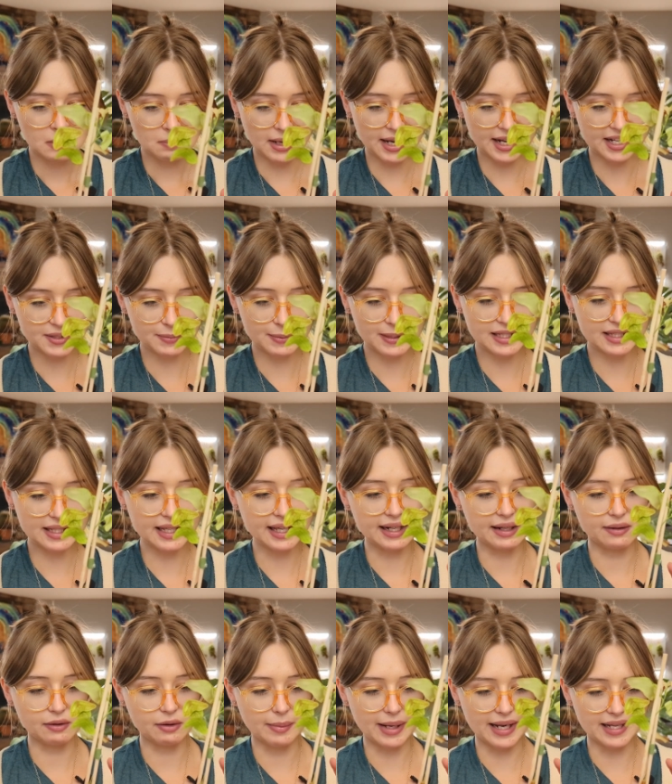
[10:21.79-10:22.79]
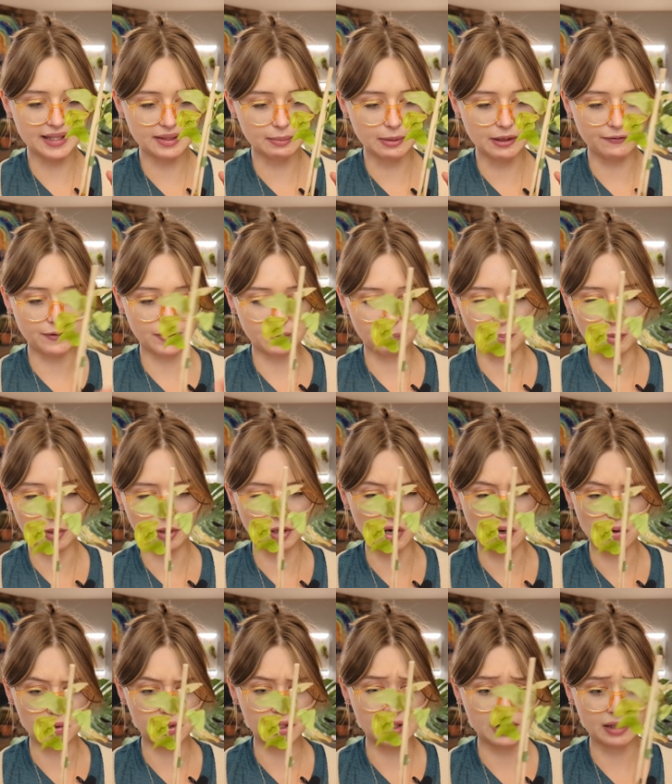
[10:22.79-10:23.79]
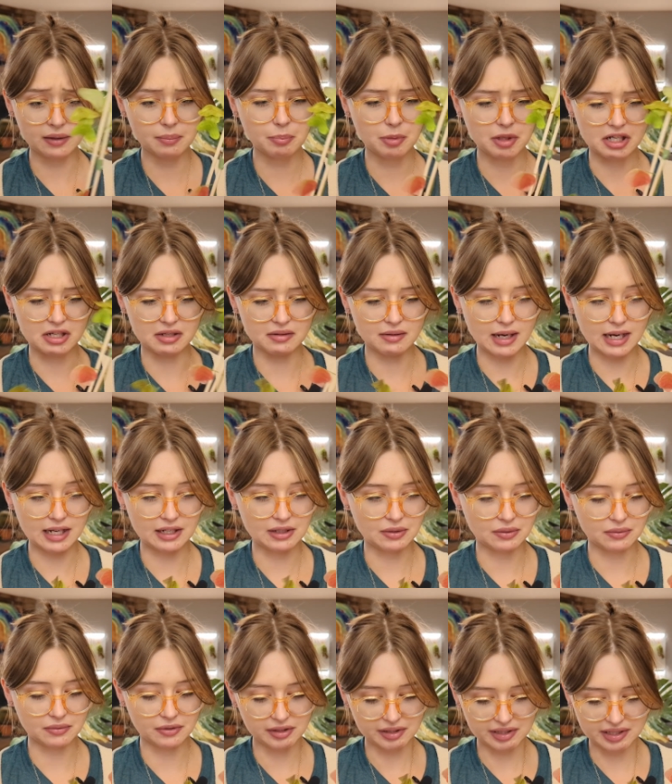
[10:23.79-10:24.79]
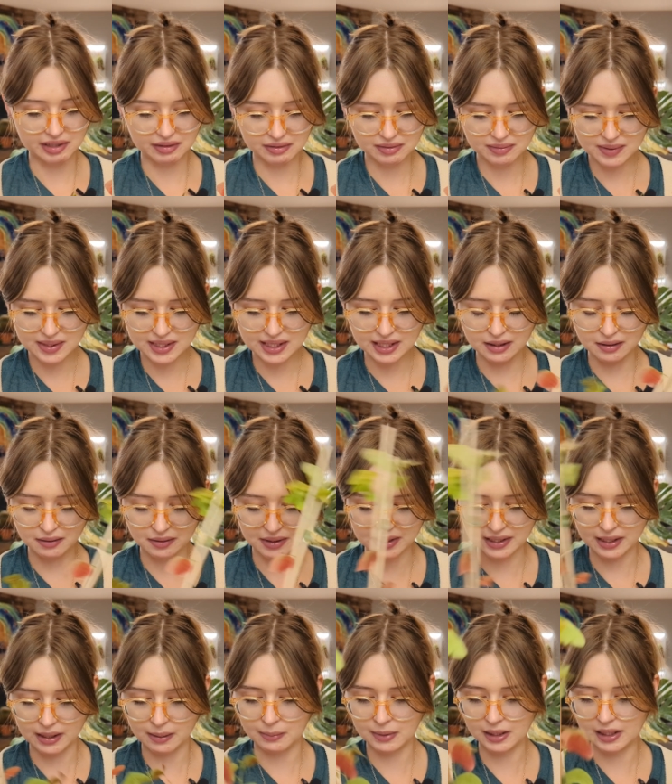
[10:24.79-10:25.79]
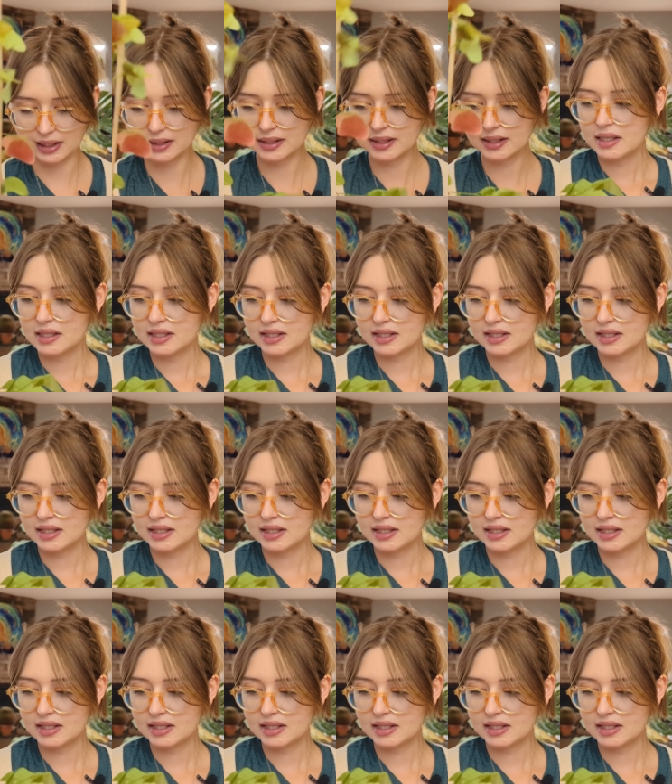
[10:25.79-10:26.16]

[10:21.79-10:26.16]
My husband said it reminds him of a Bogonia, but I don't really see the resemblance.